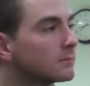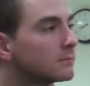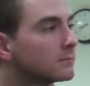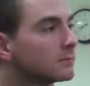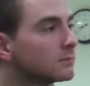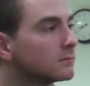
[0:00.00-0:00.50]

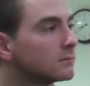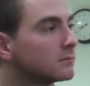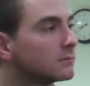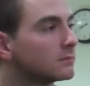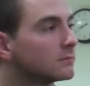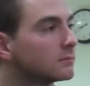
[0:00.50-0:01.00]

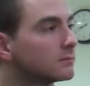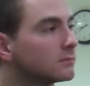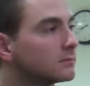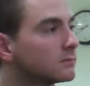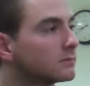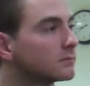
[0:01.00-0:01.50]

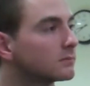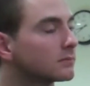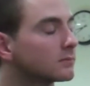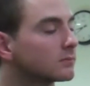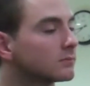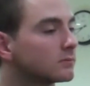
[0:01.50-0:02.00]

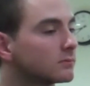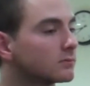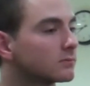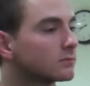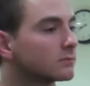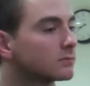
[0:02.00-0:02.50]

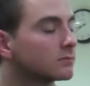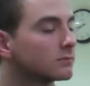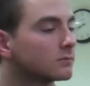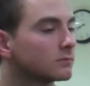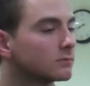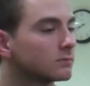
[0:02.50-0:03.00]

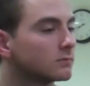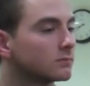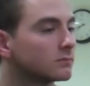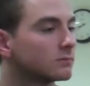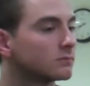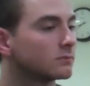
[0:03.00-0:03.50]

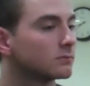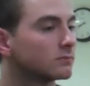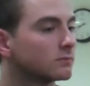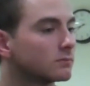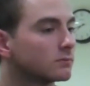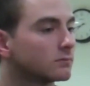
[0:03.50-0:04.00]

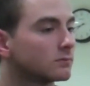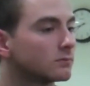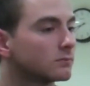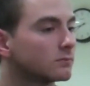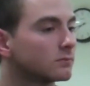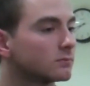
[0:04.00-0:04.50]

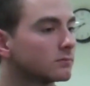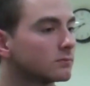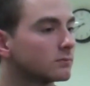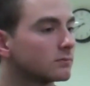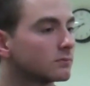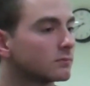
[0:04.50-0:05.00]

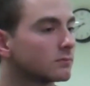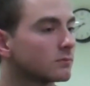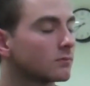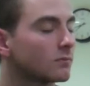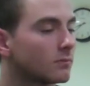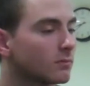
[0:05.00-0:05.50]

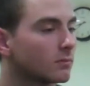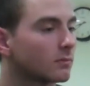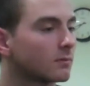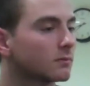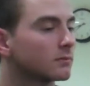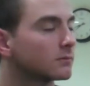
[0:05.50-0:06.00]

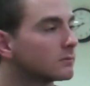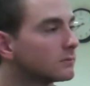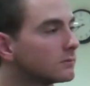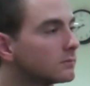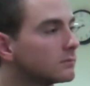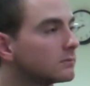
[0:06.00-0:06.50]

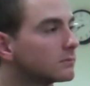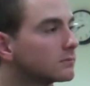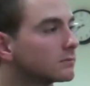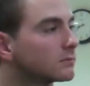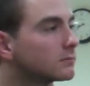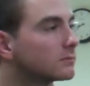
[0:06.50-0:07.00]

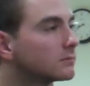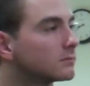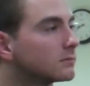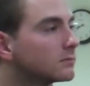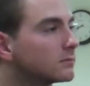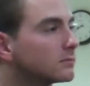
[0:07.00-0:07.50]

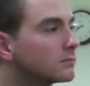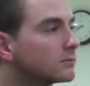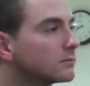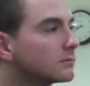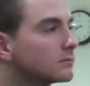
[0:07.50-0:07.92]
[no speech]